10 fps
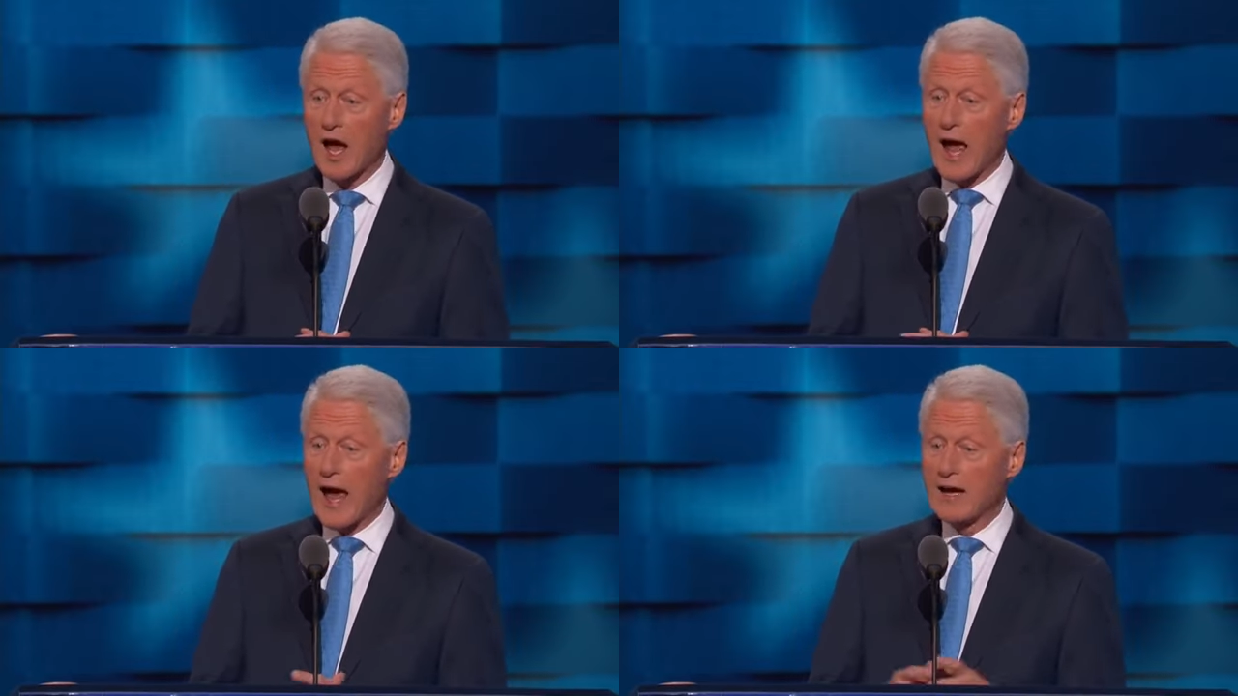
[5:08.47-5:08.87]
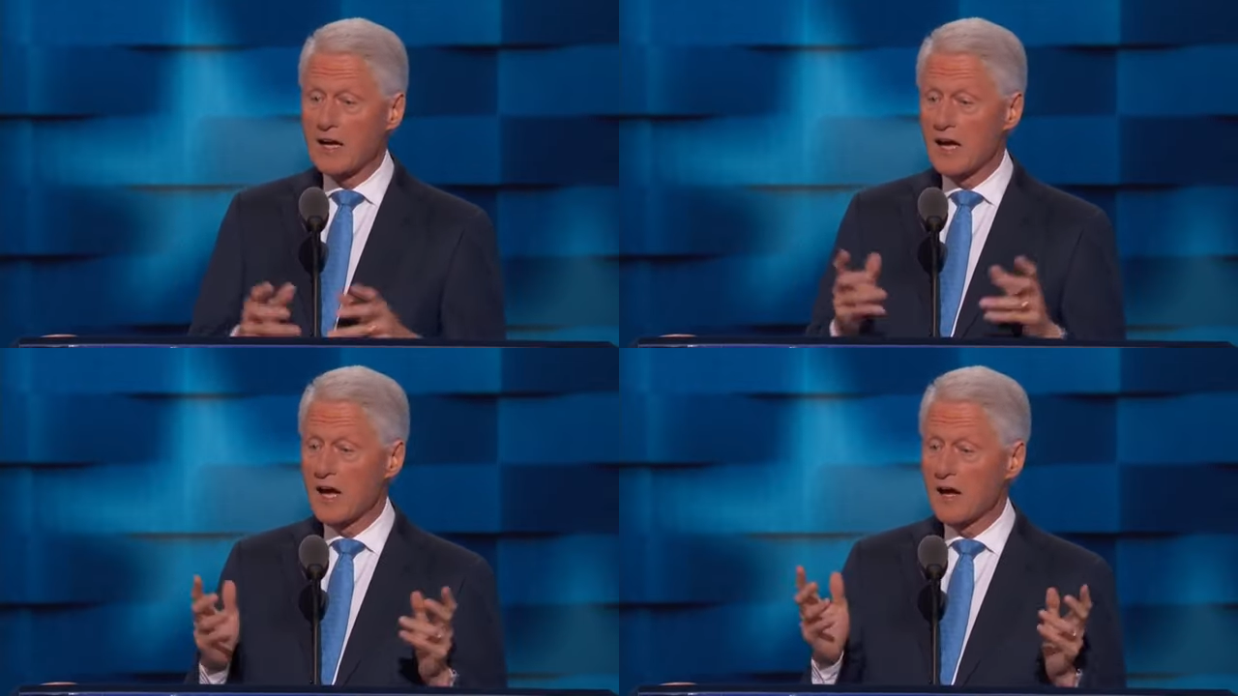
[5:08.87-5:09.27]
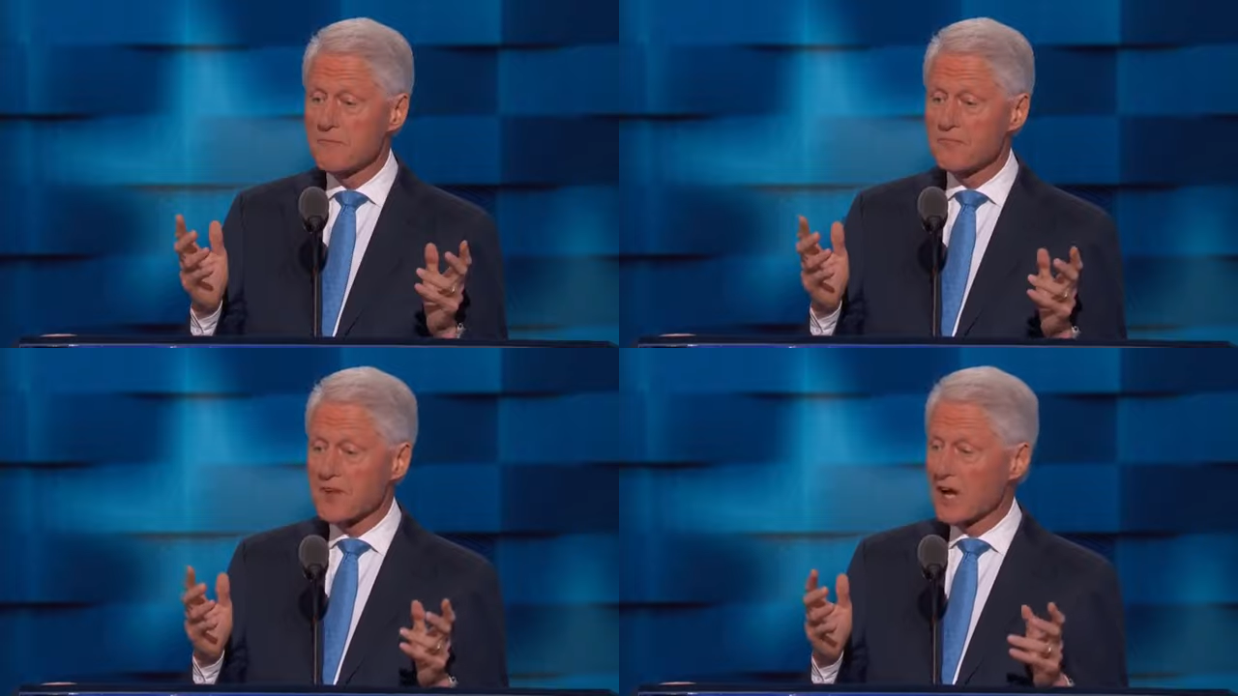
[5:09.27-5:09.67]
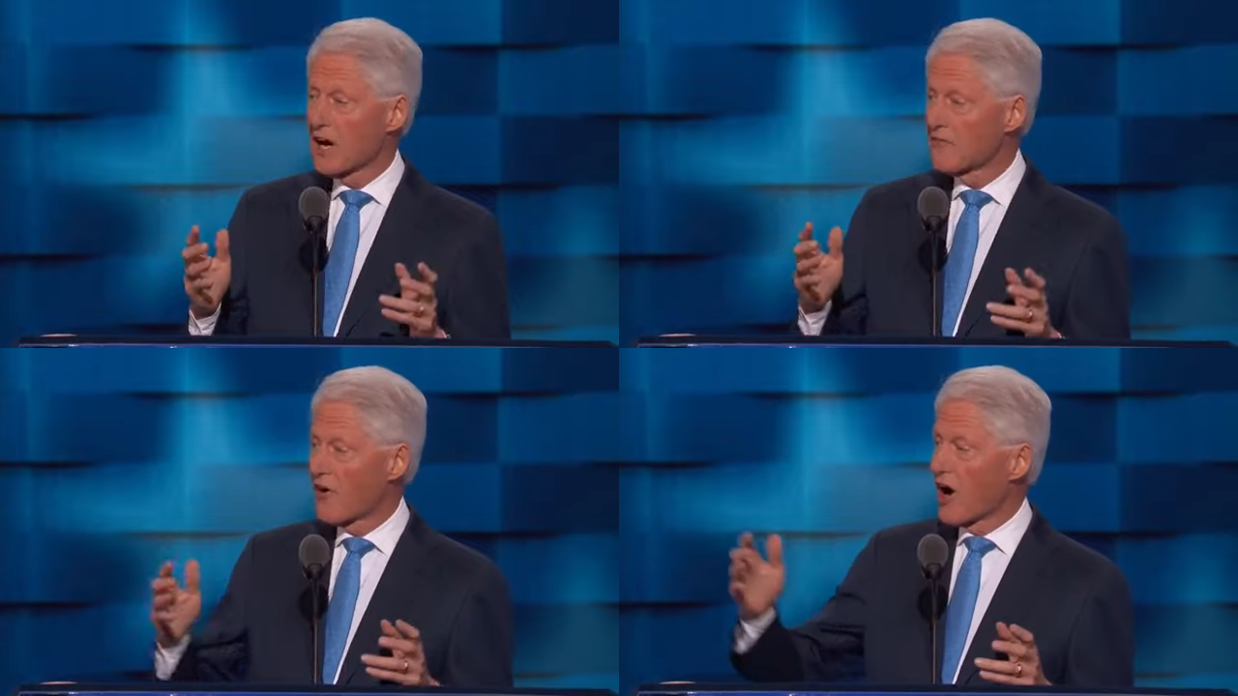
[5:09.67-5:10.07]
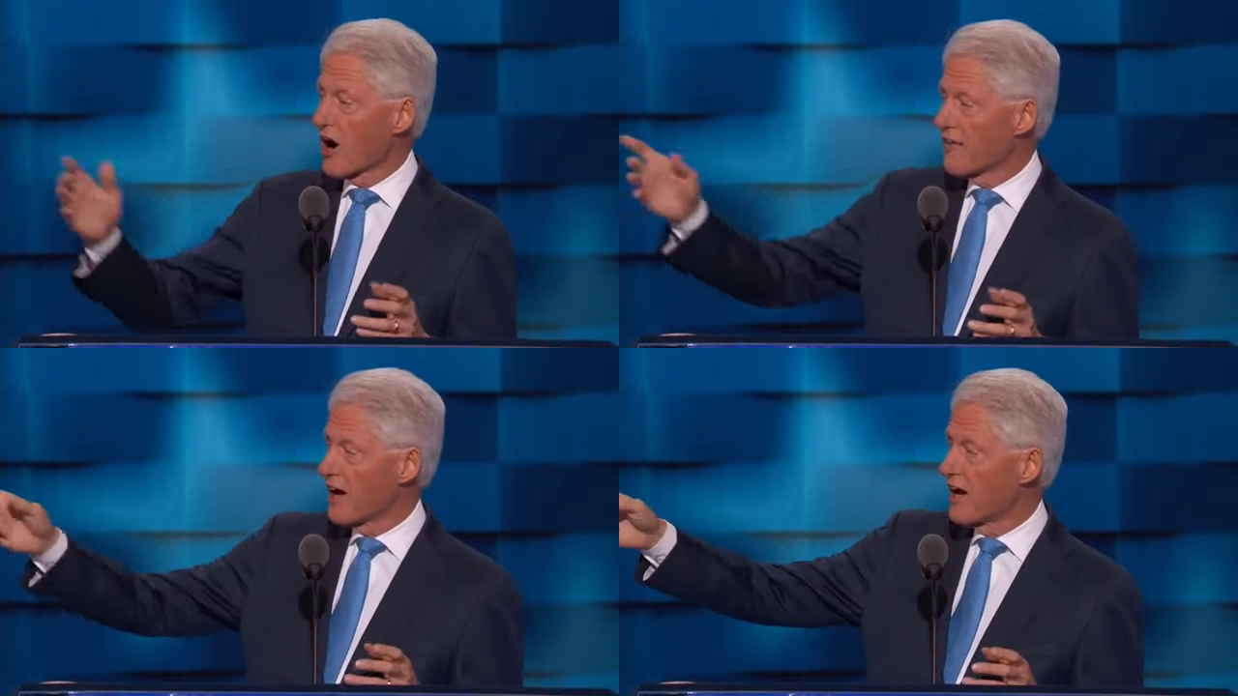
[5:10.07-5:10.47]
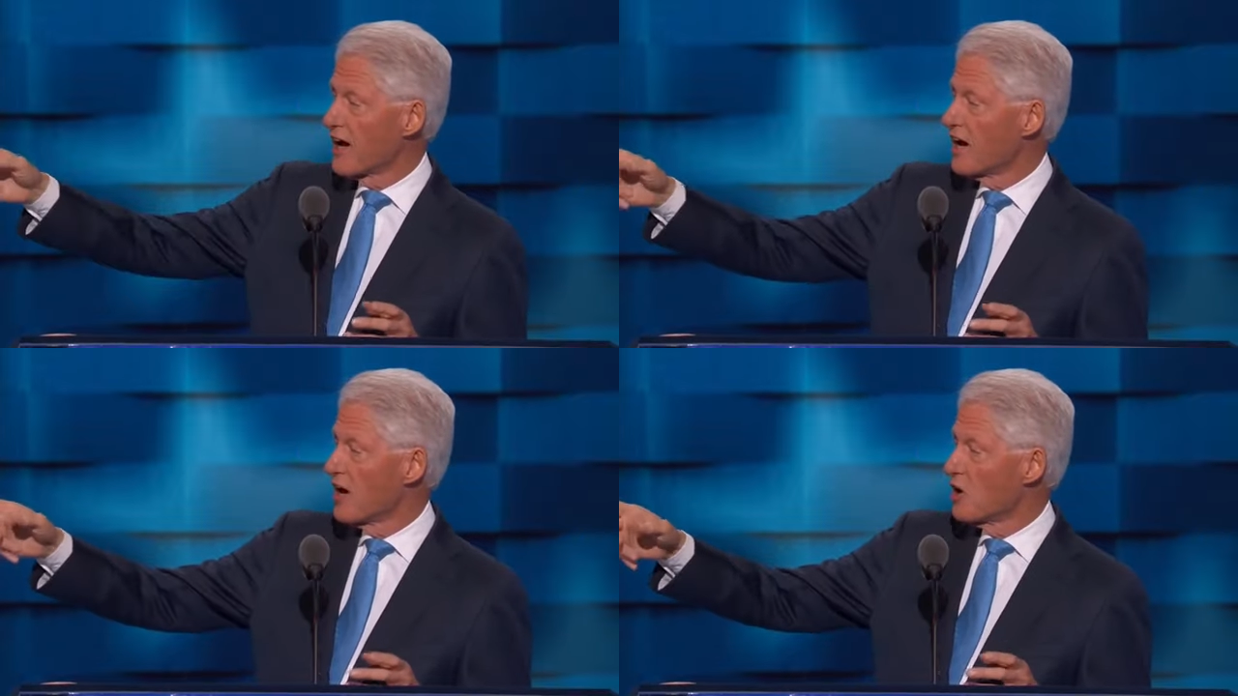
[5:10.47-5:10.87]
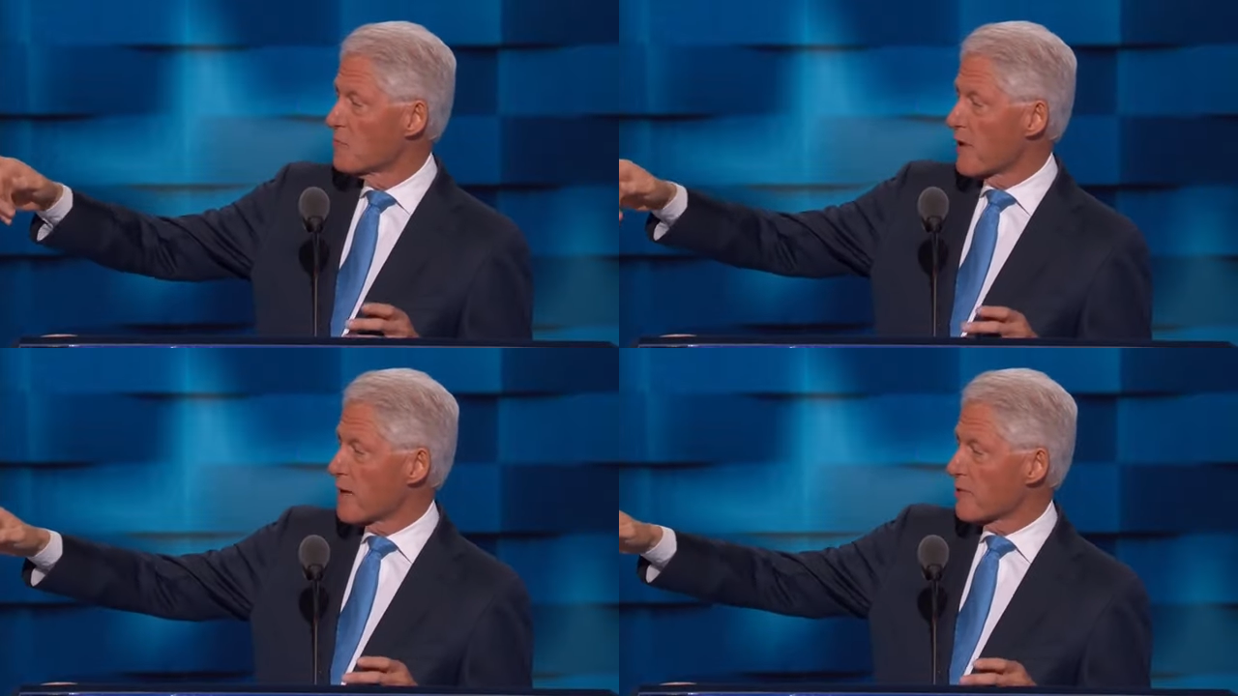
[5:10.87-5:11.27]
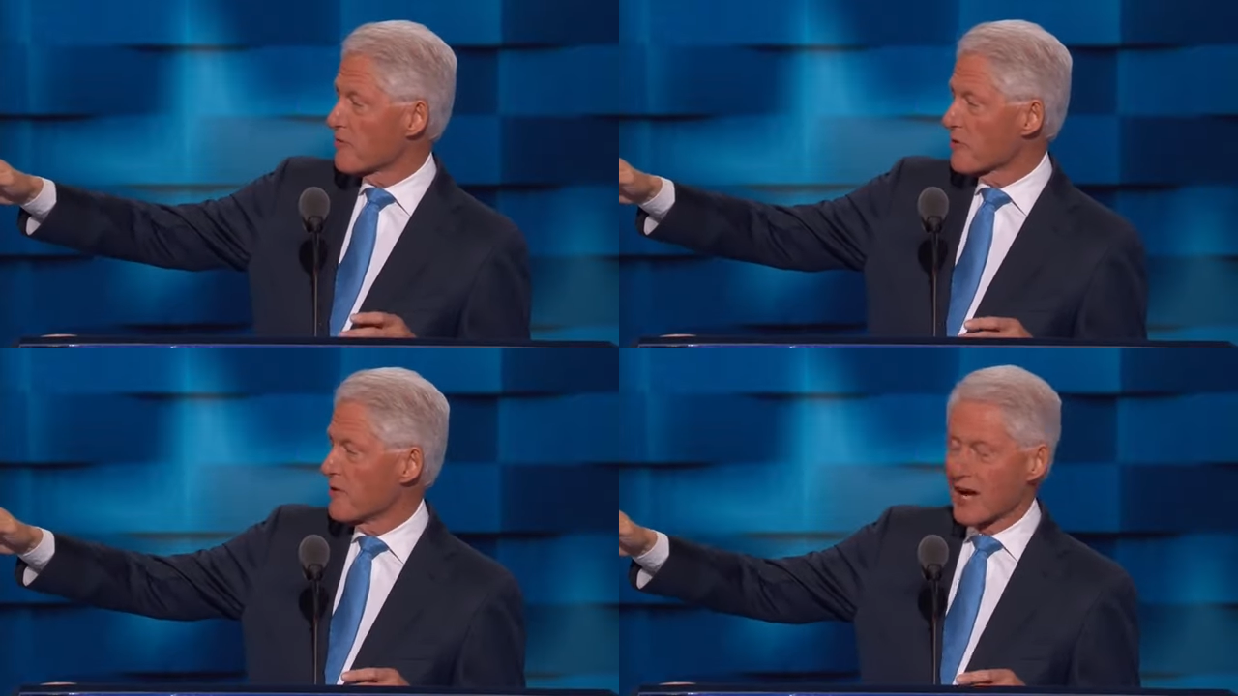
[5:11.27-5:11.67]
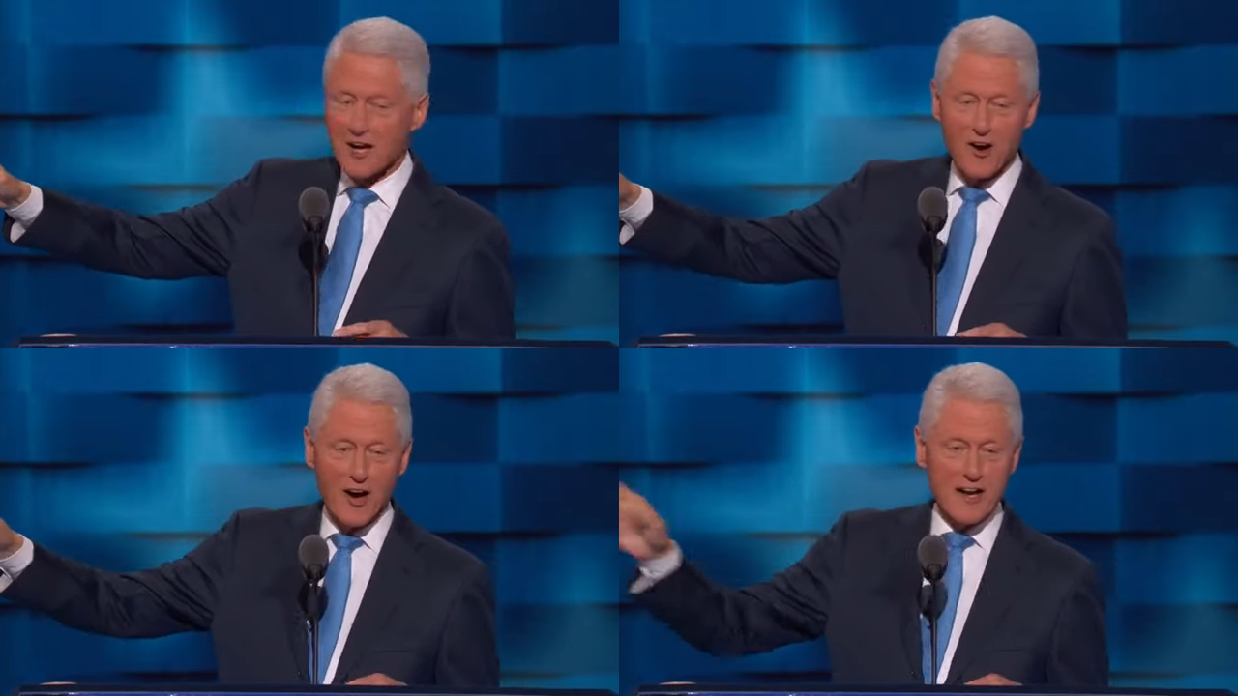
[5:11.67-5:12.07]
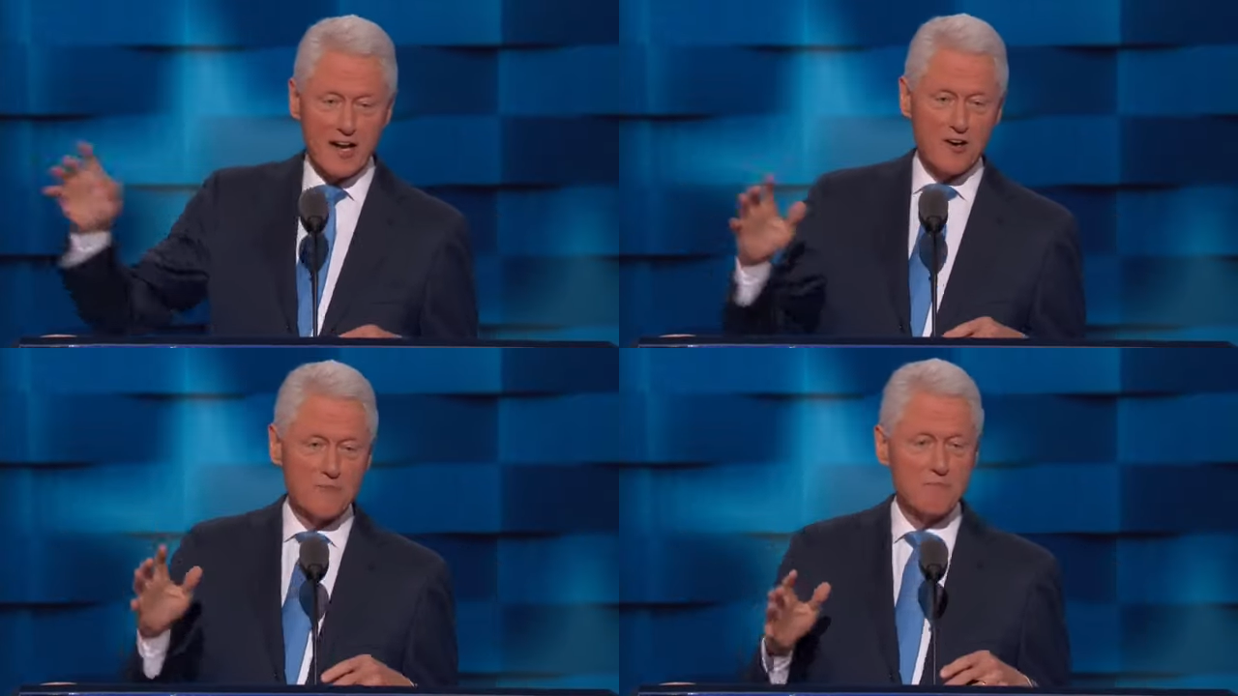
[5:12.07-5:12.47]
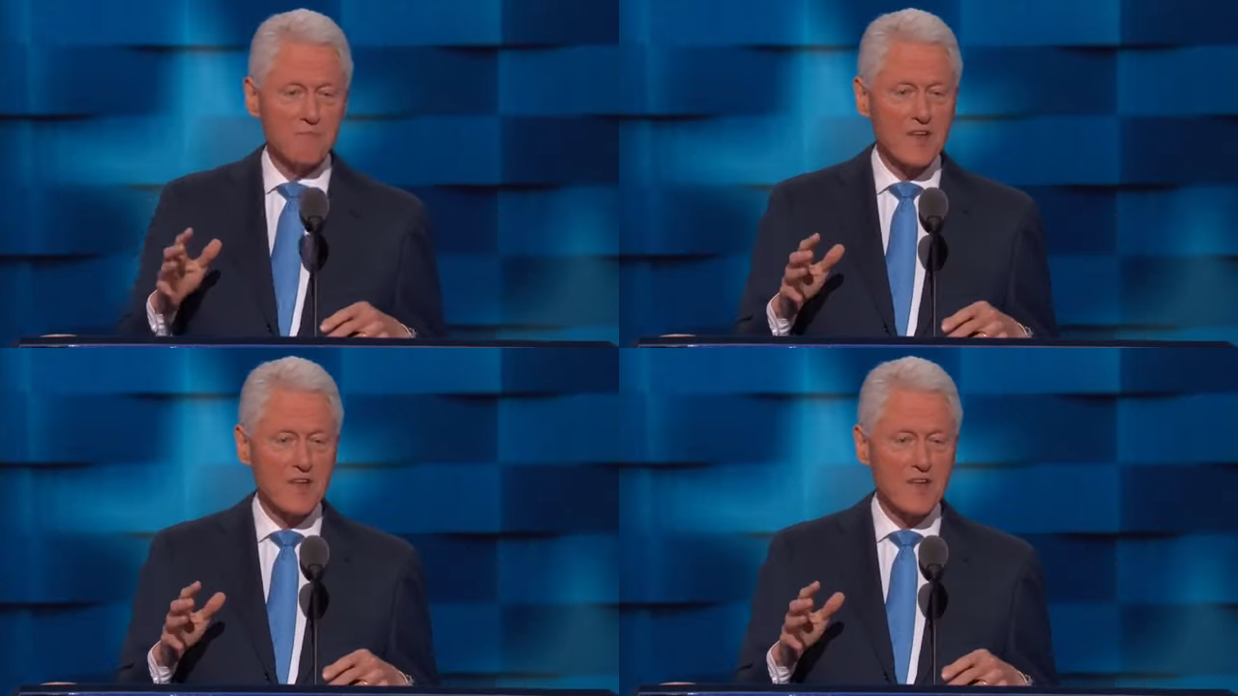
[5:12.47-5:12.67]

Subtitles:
And for the people from Illinois here,